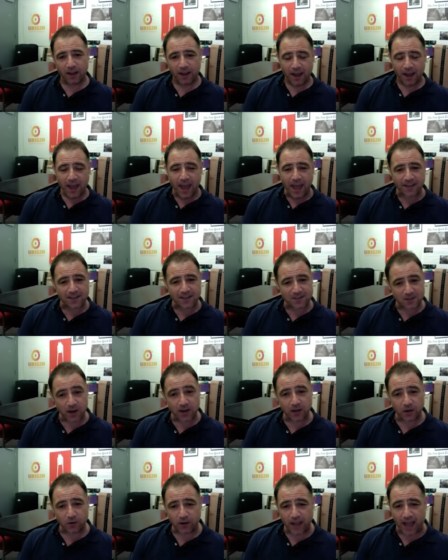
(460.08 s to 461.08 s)

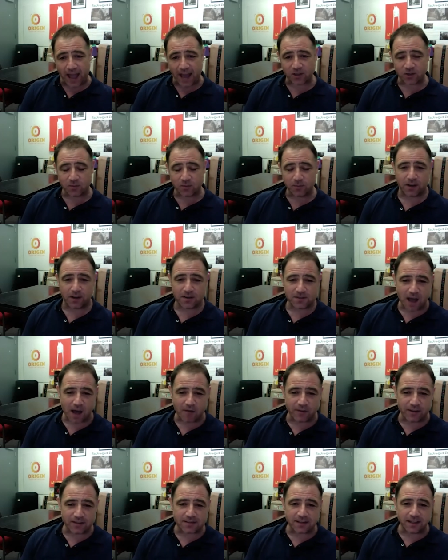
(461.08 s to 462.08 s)
excited reaction, because
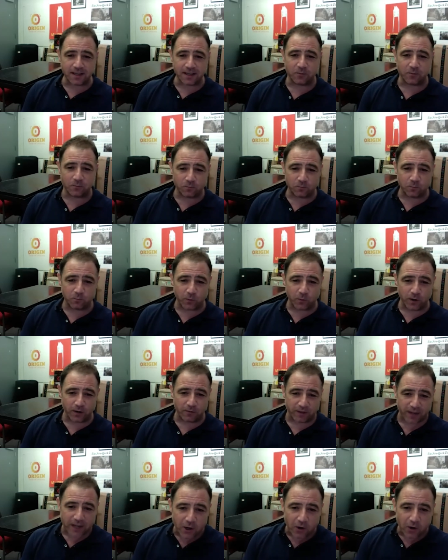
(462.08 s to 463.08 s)
obviously with a
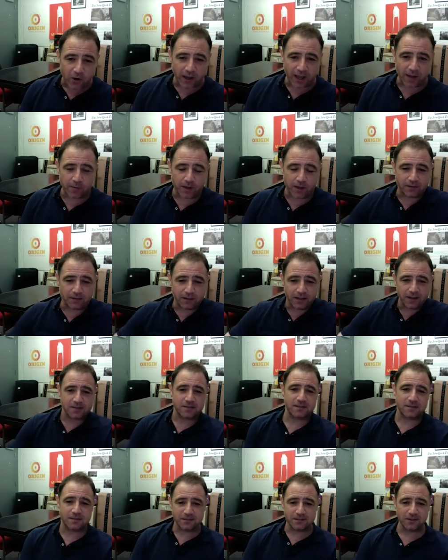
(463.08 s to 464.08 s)
video game like
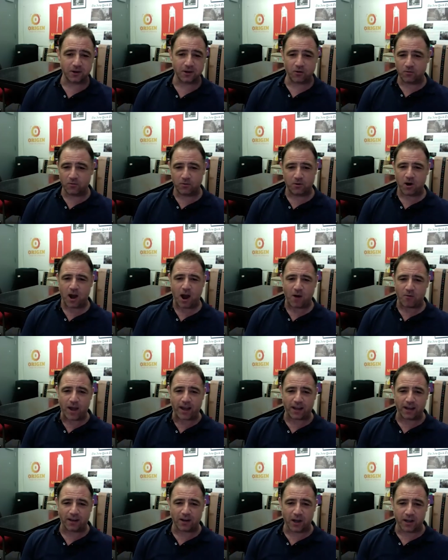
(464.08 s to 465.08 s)
this, you're not
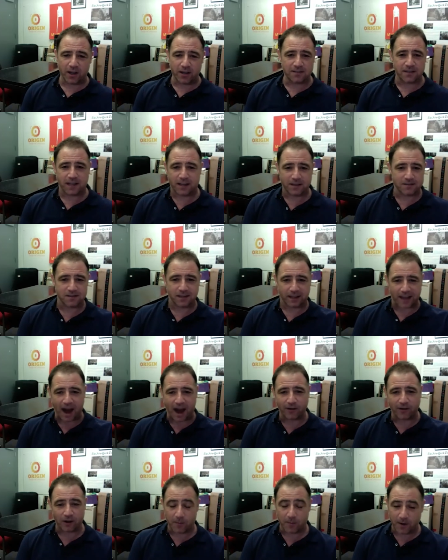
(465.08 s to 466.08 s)
recognized as the character.